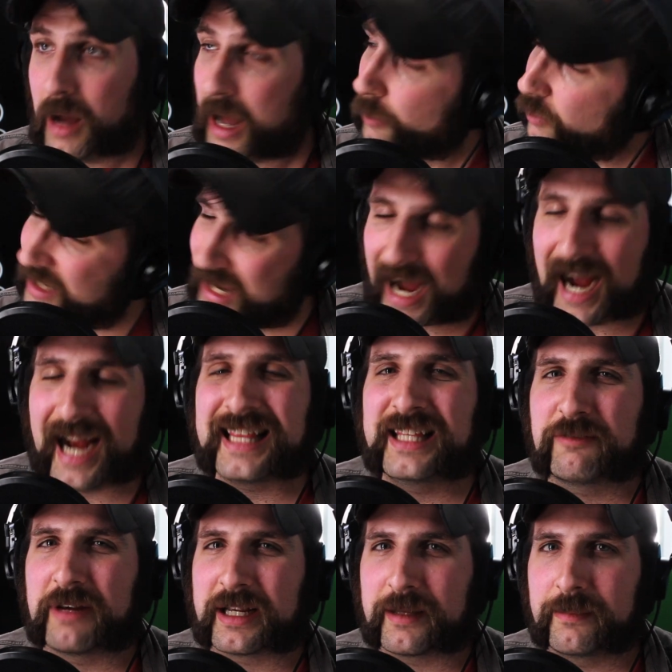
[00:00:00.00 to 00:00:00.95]
we
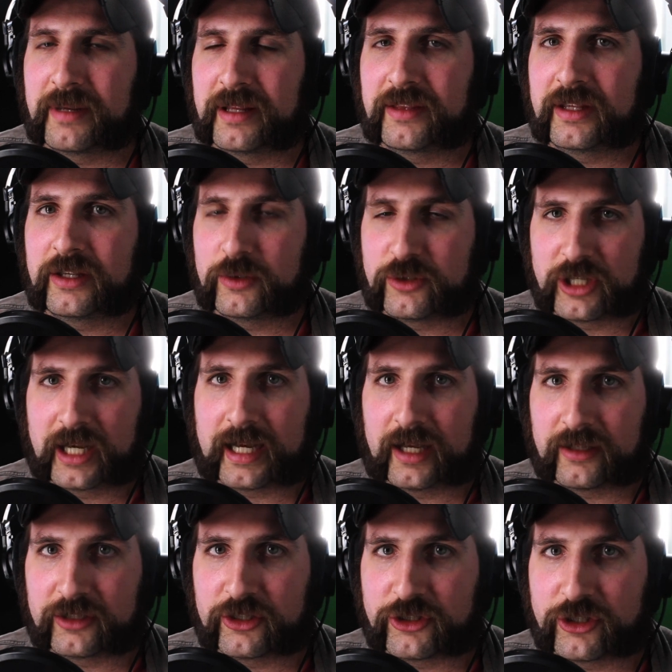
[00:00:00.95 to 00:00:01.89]
highly recommend that you check
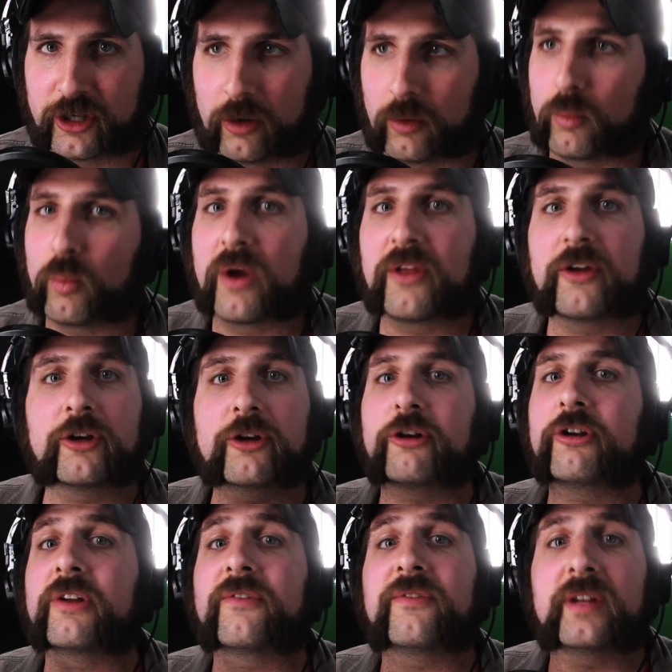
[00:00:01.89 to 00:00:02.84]
out the show. Whether
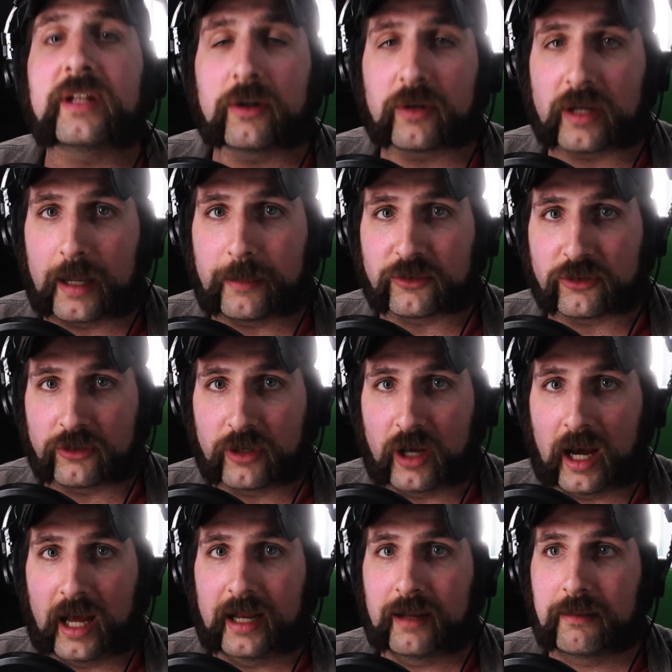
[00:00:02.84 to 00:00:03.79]
you're into video games or
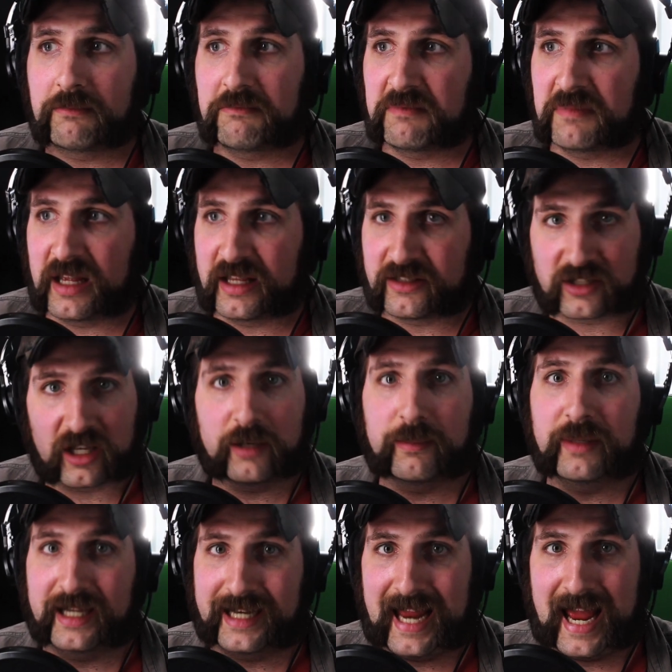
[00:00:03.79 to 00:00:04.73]
not, it's going to
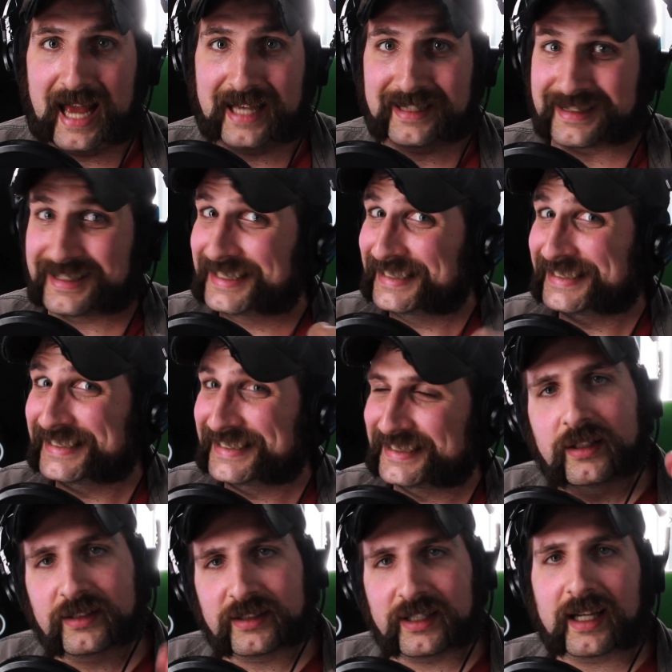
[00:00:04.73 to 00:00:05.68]
be a gas.
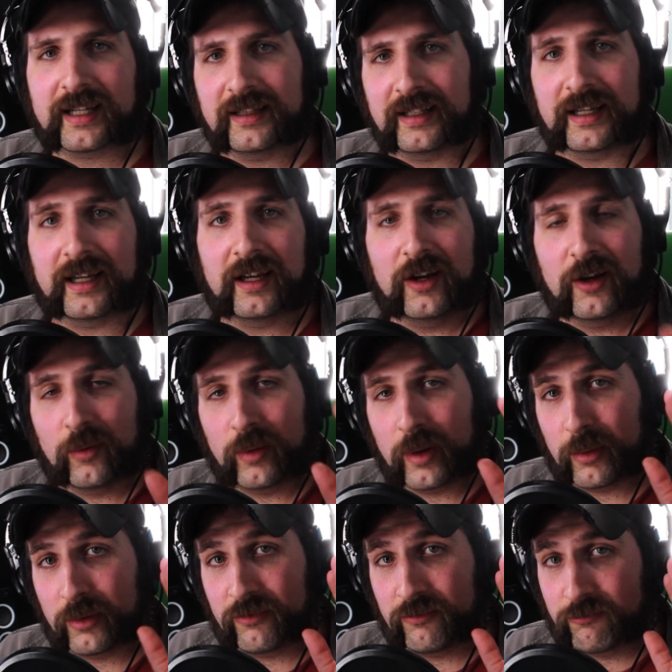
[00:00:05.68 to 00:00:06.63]
Secondly, we
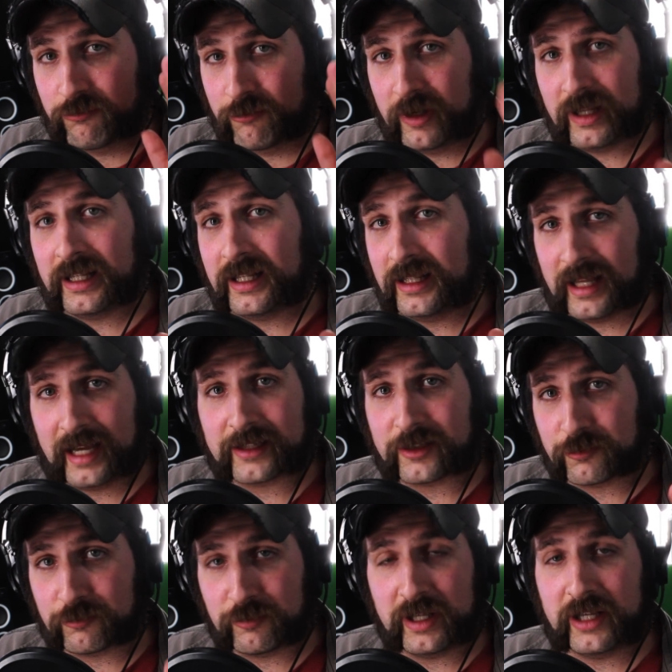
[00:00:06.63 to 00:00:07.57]
would really like
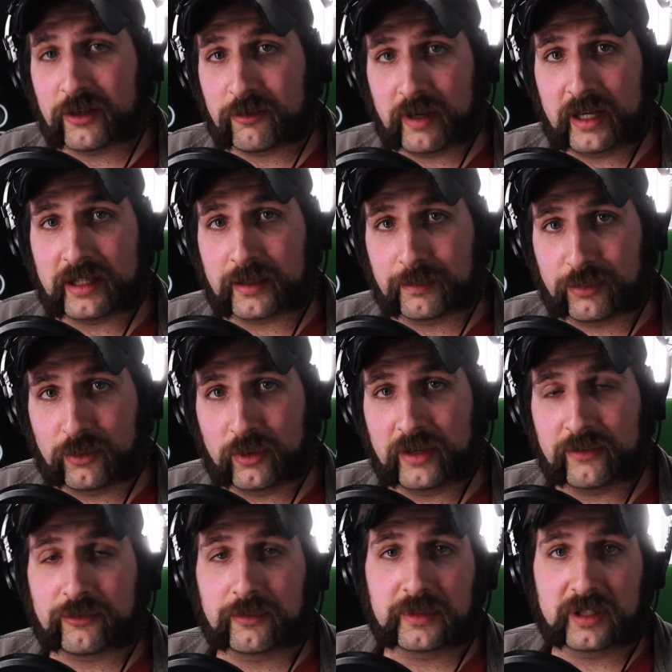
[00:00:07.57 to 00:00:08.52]
to reiterate the
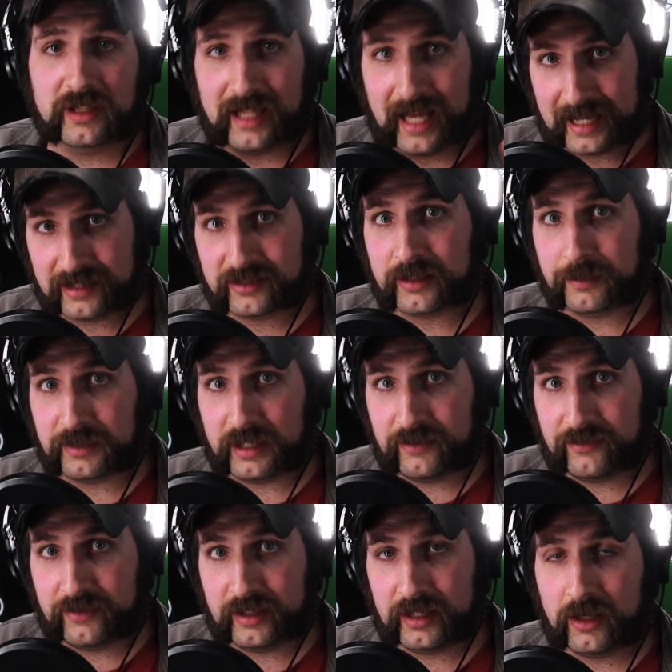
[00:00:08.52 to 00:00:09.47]
point from the last
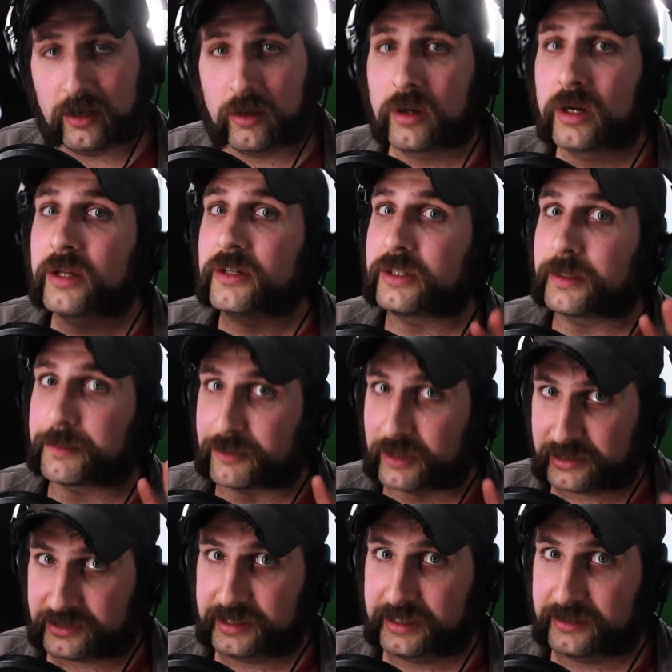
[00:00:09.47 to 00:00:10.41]
update video,
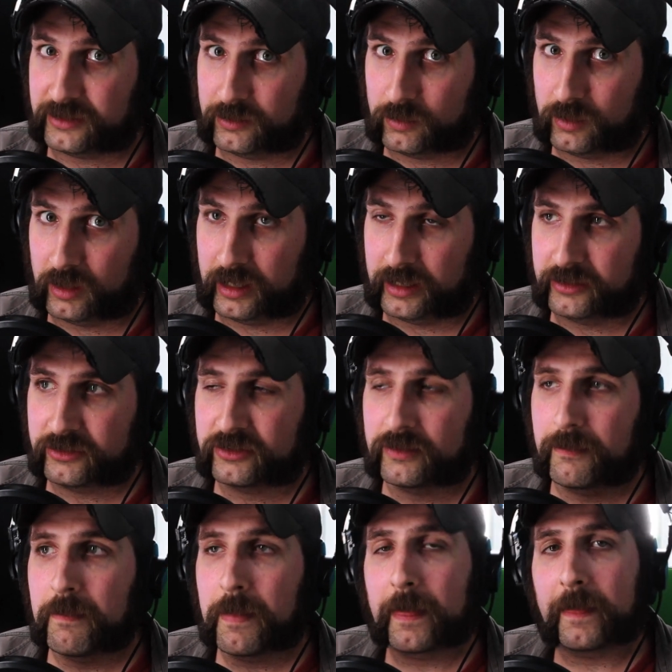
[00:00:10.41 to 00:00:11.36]
depressing as it
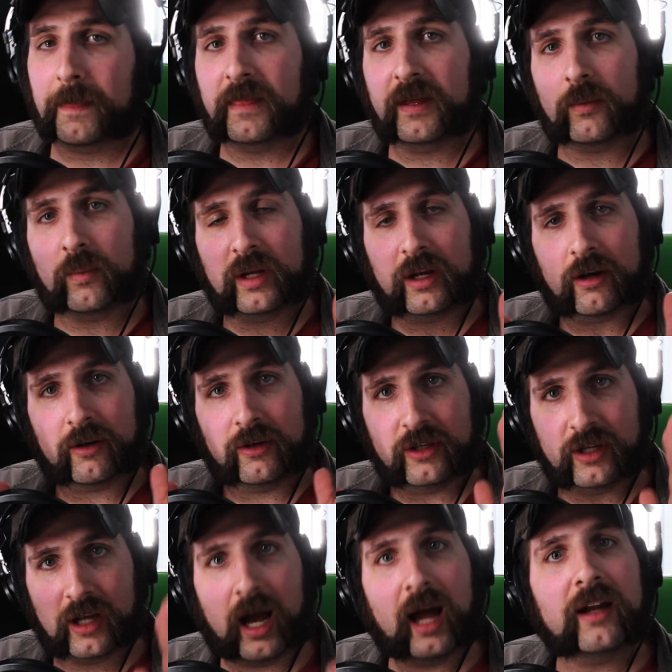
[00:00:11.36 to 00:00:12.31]
was, that we are
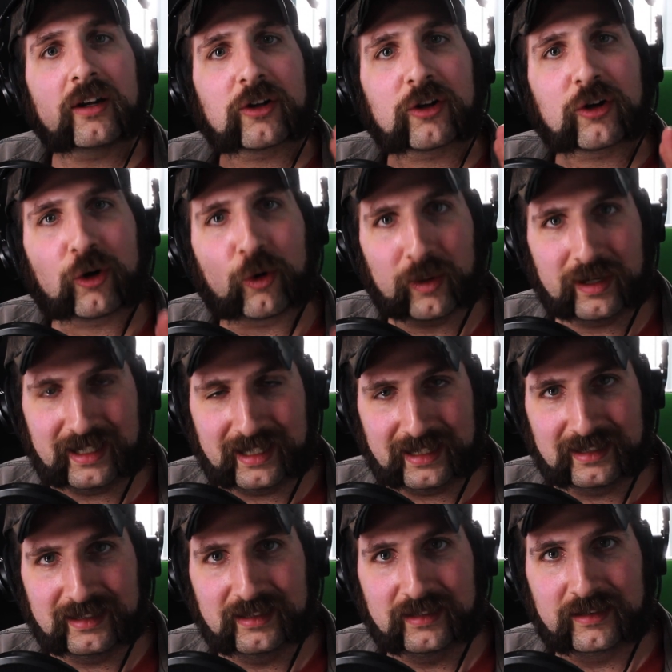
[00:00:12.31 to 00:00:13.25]
not
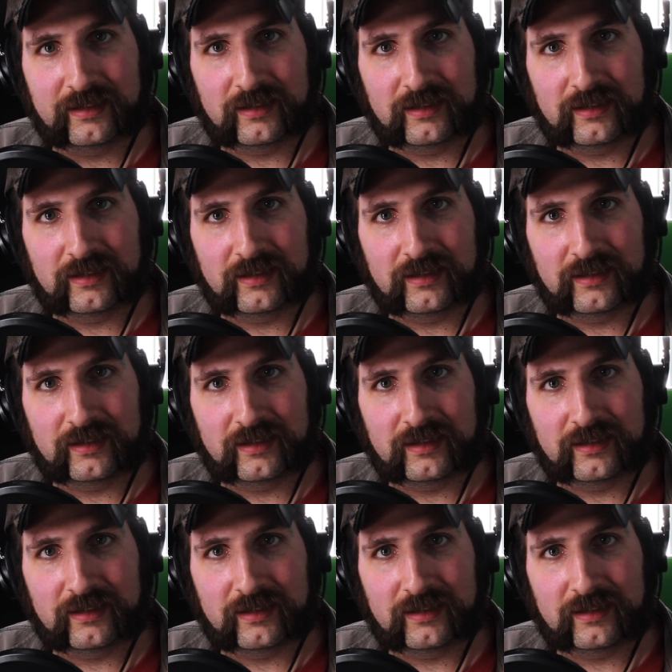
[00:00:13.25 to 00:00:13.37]
quitting